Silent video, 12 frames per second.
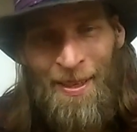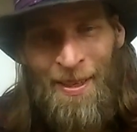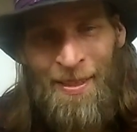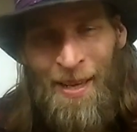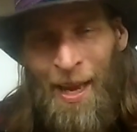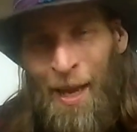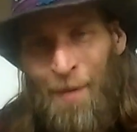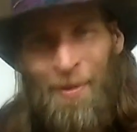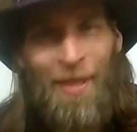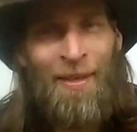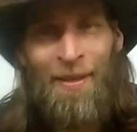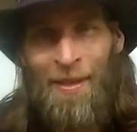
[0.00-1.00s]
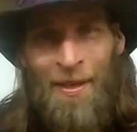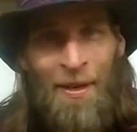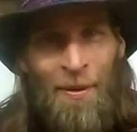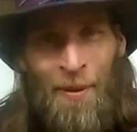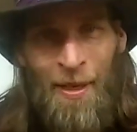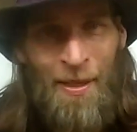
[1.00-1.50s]
it's a habit.
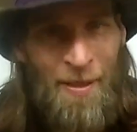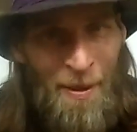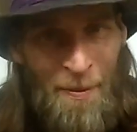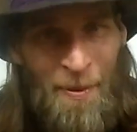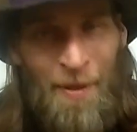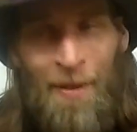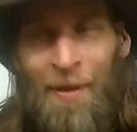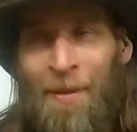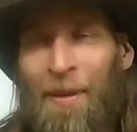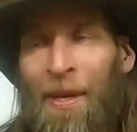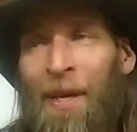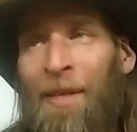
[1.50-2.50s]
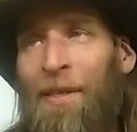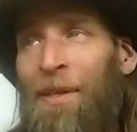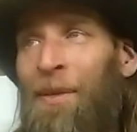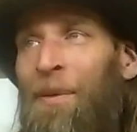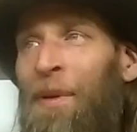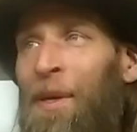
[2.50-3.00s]
It is something that I
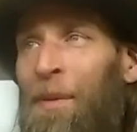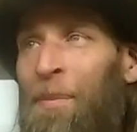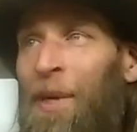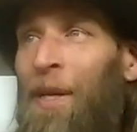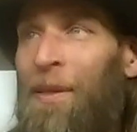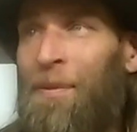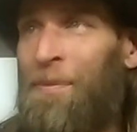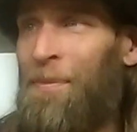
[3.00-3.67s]
do, but